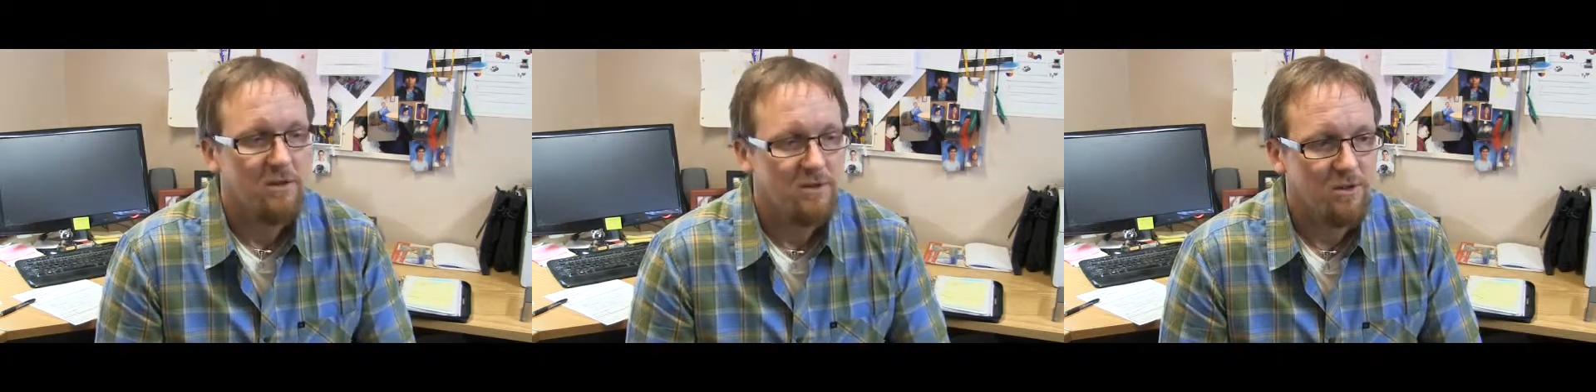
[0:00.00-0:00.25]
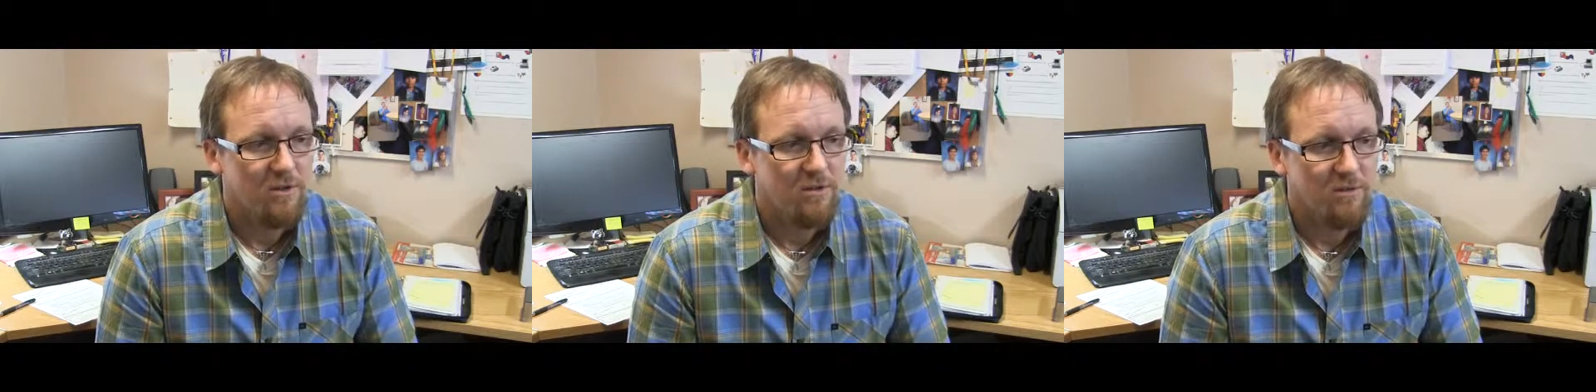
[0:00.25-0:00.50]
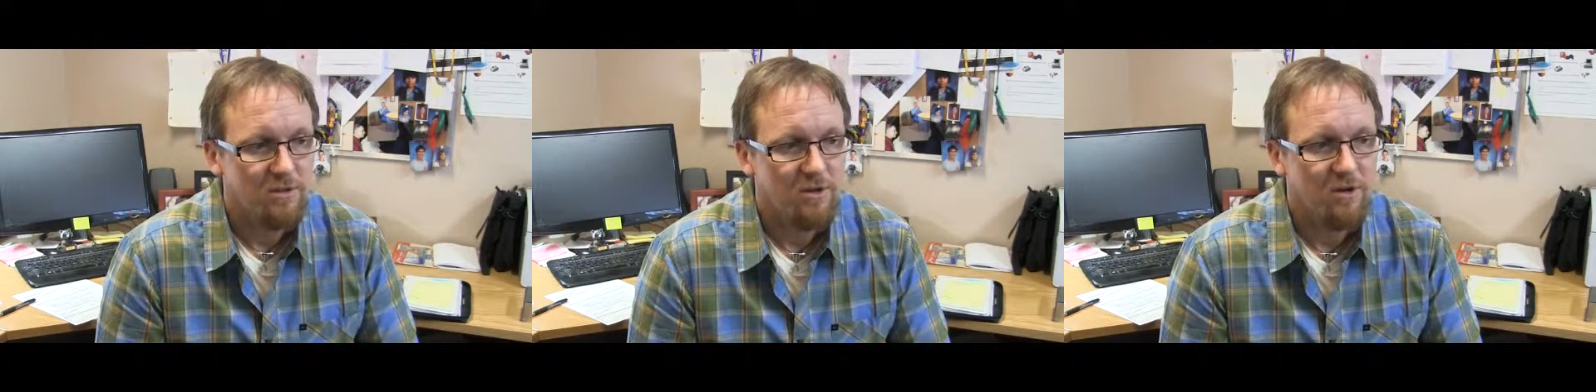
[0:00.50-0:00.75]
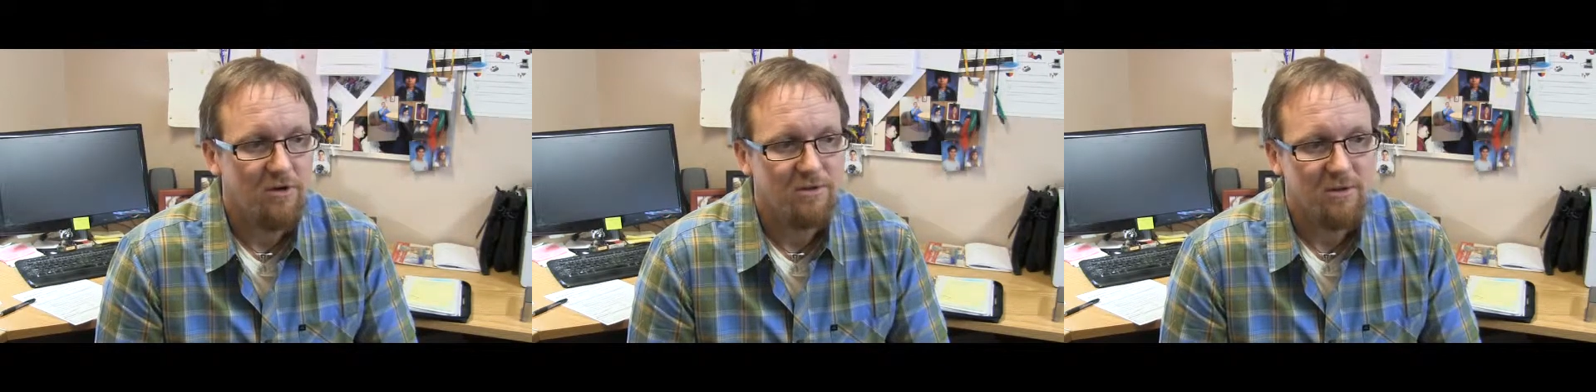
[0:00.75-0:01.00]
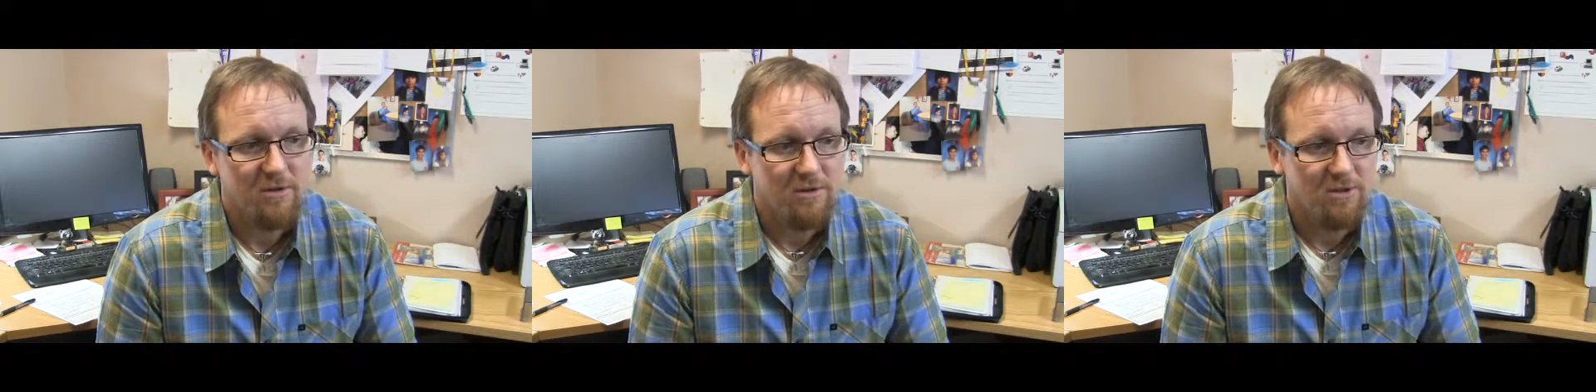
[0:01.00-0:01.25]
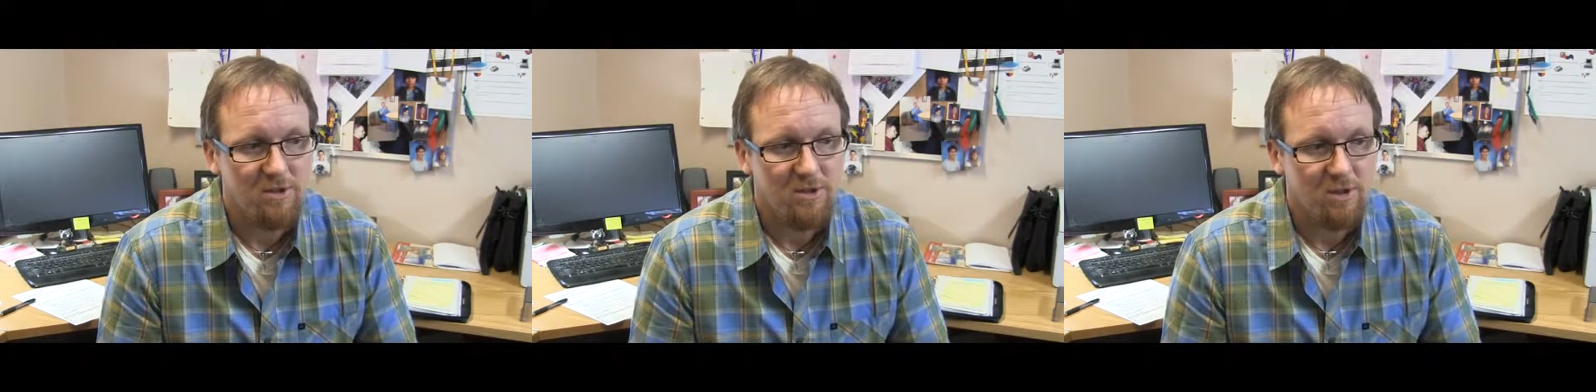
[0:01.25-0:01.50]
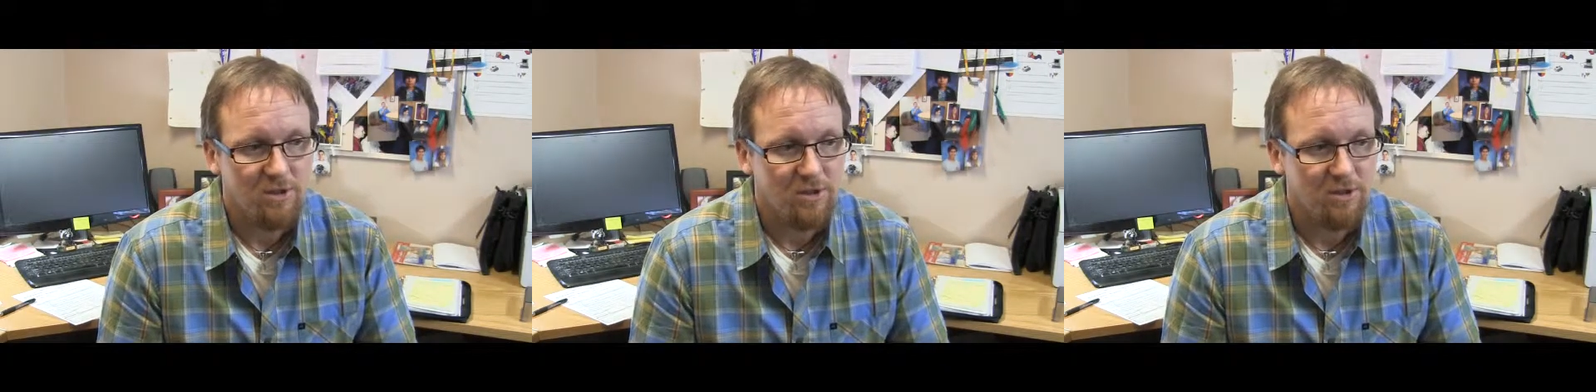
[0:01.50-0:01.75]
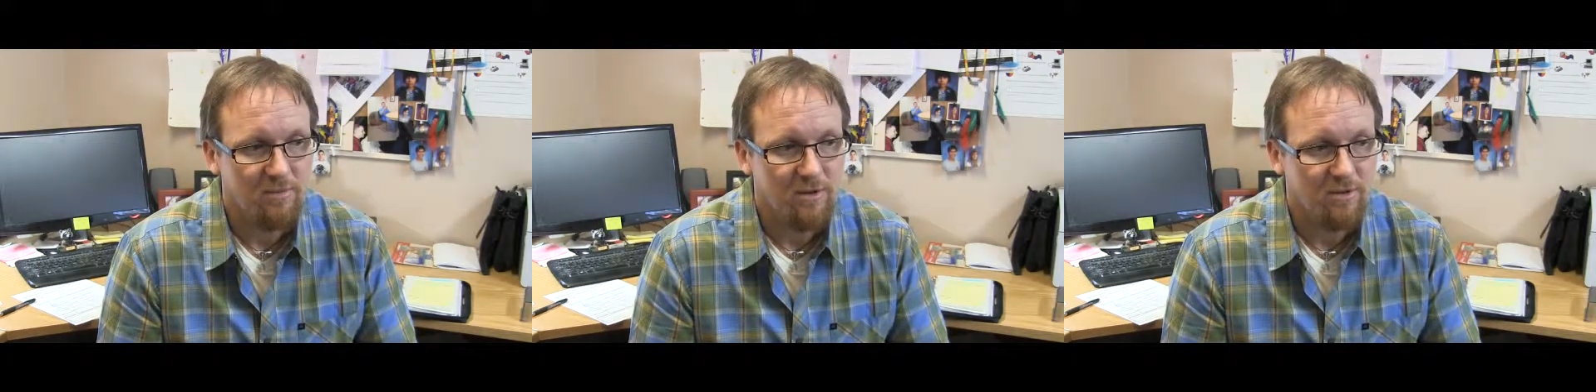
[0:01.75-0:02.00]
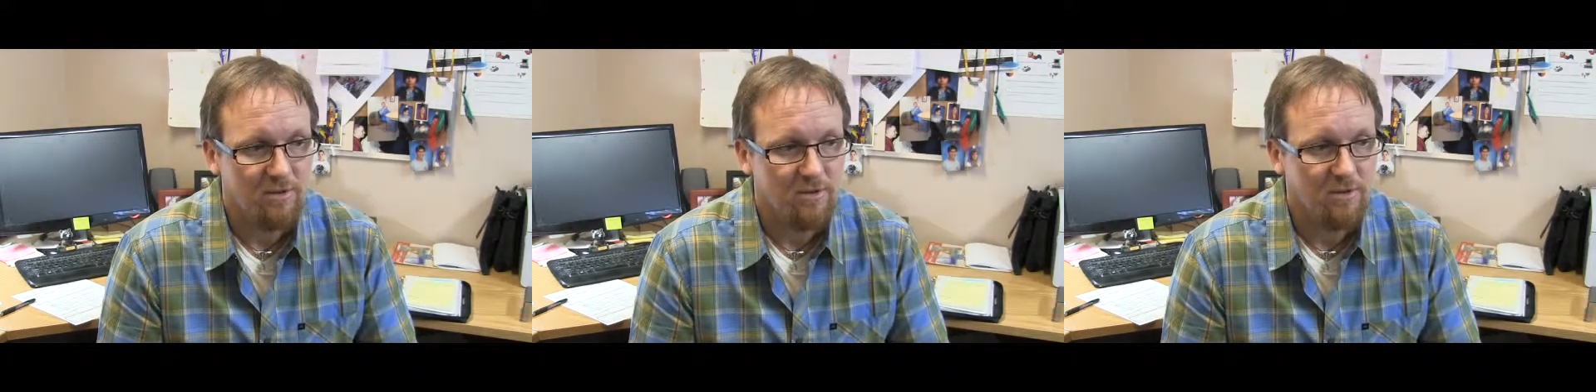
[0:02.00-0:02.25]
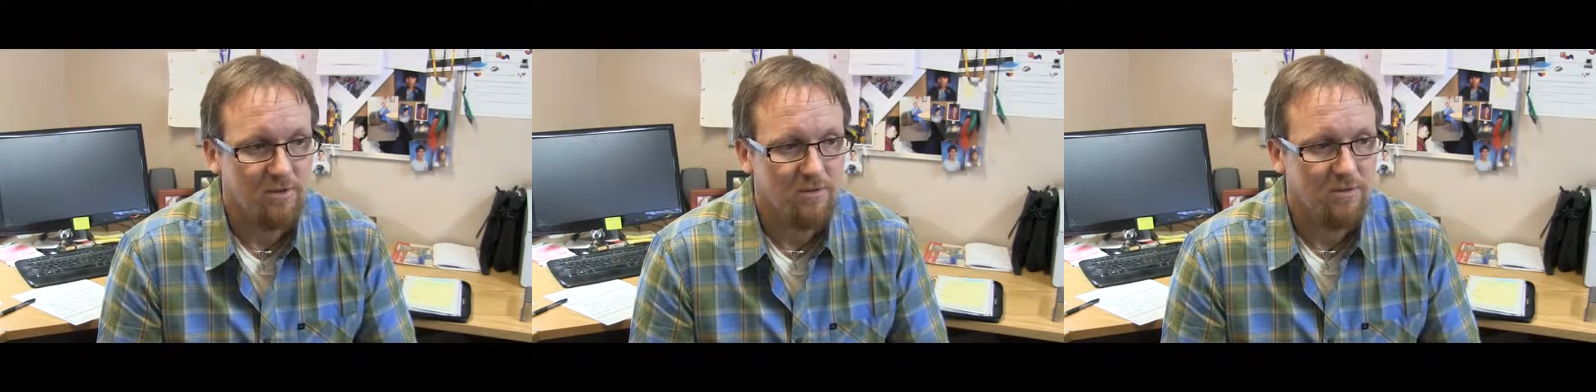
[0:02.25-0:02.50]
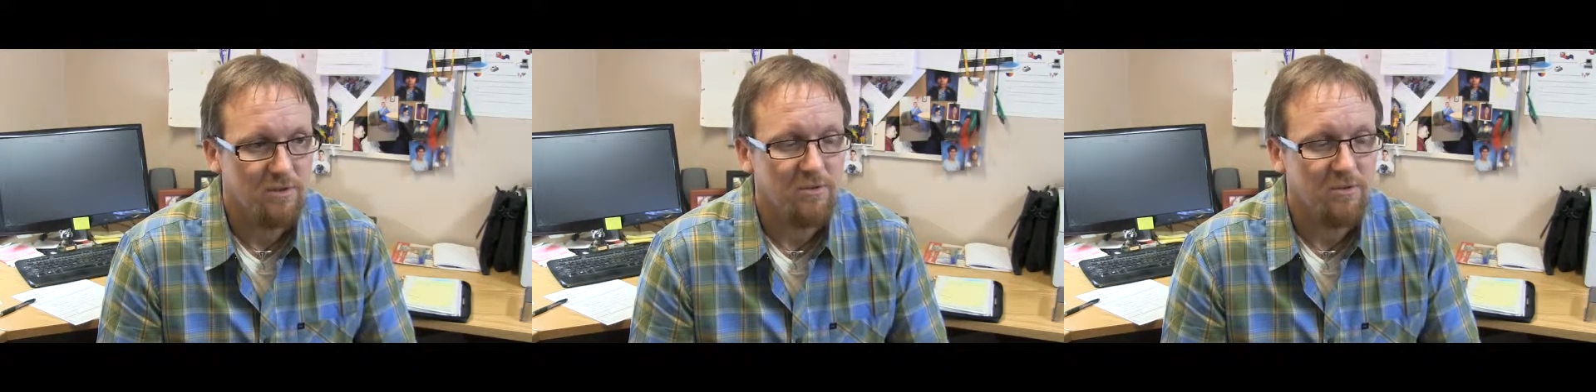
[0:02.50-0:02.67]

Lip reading: So there's always been this discussion about, you know,